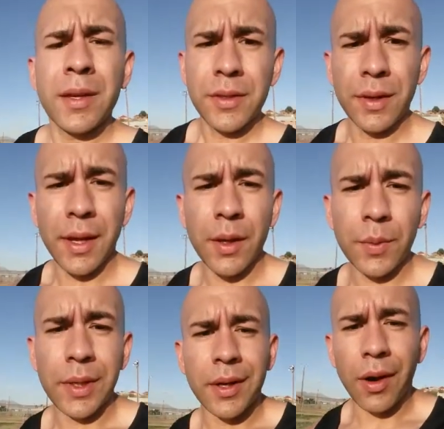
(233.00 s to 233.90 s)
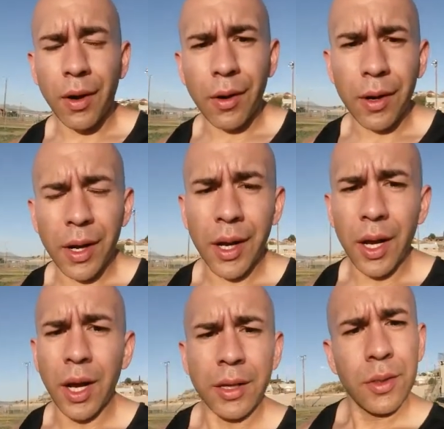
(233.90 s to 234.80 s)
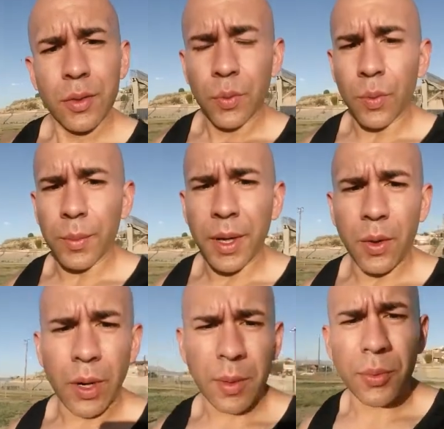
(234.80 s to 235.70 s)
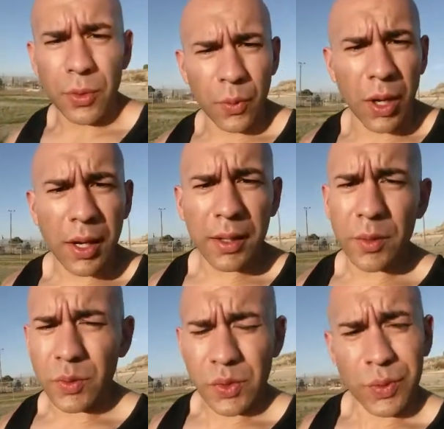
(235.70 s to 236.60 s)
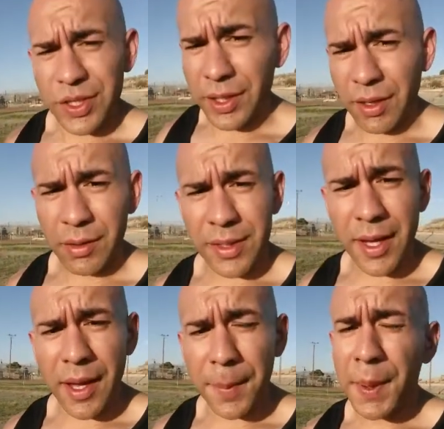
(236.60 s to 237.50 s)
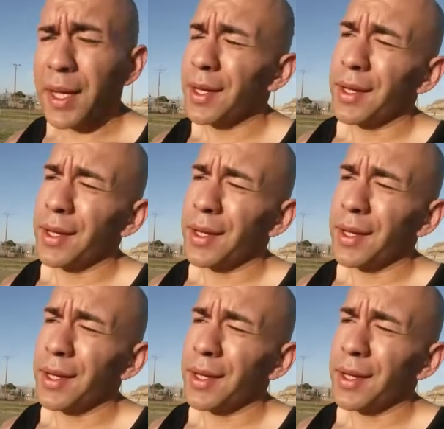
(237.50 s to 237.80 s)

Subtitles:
So now that we've done our 1 mile Rockport walk, so we take our time,